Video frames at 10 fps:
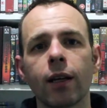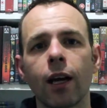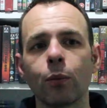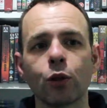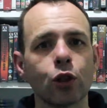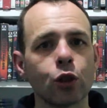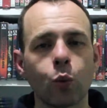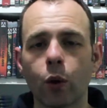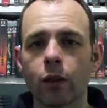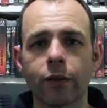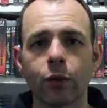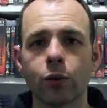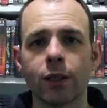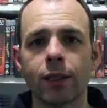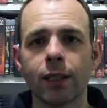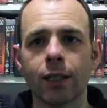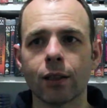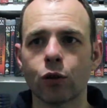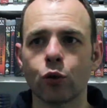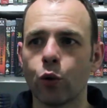It was just wonderful to see.
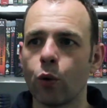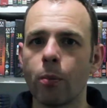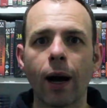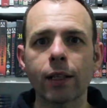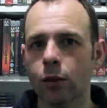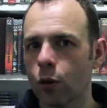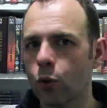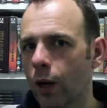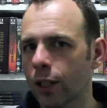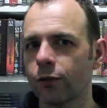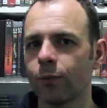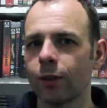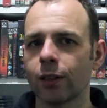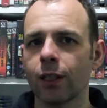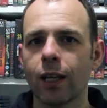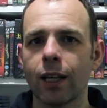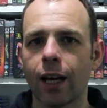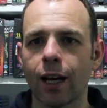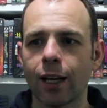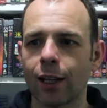It's true master craftsman
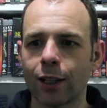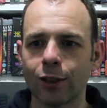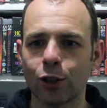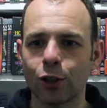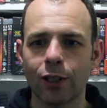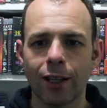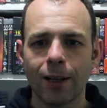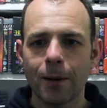and just